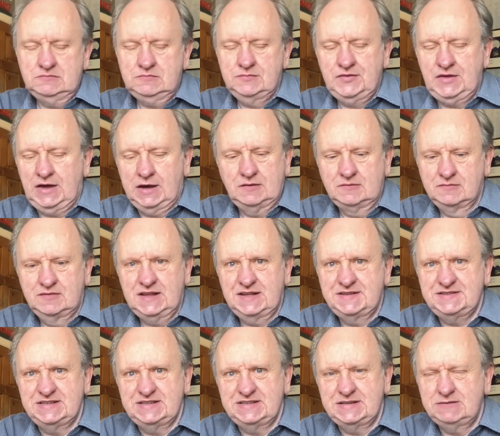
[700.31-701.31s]
Yeah,
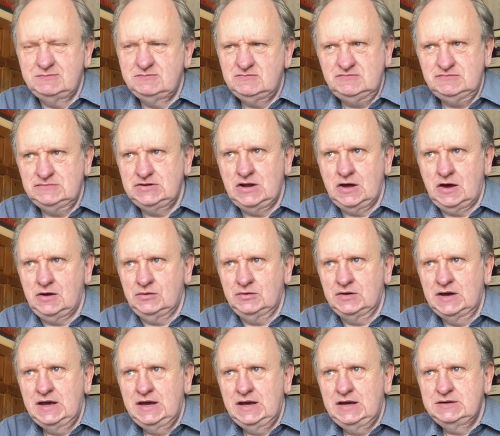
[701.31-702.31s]
that's easy. No,
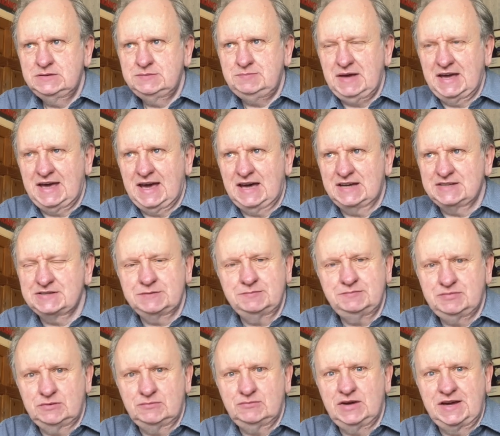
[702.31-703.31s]
it's a big ask,
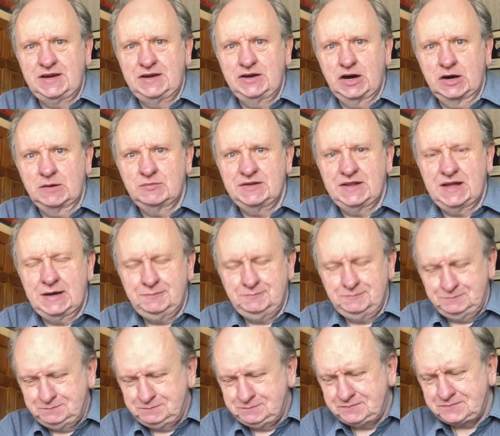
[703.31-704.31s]
but we can cope with that.
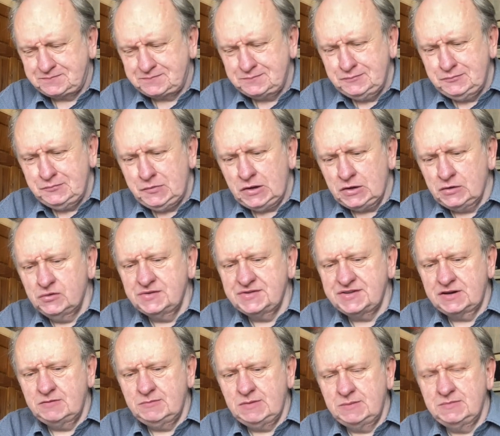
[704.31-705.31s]
Also
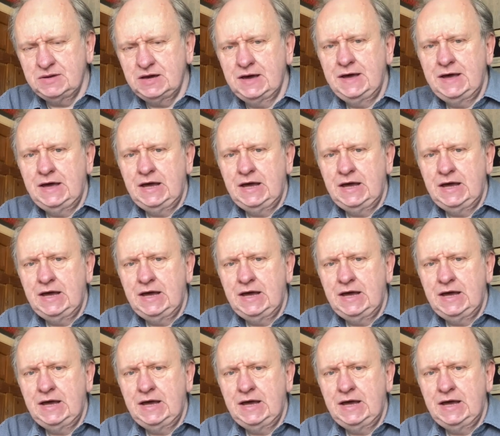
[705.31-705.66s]
remember,